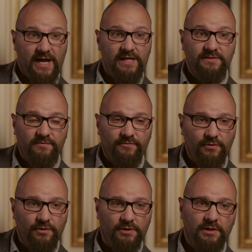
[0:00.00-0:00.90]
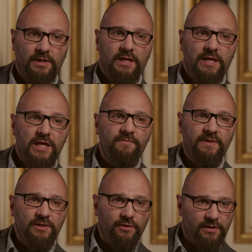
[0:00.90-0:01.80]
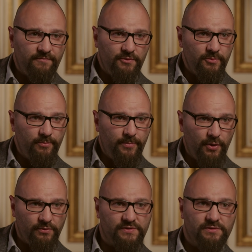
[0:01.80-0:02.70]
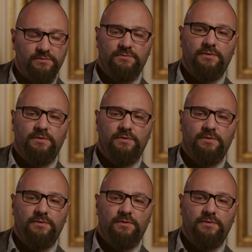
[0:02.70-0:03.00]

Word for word: And therefore, even though if you impose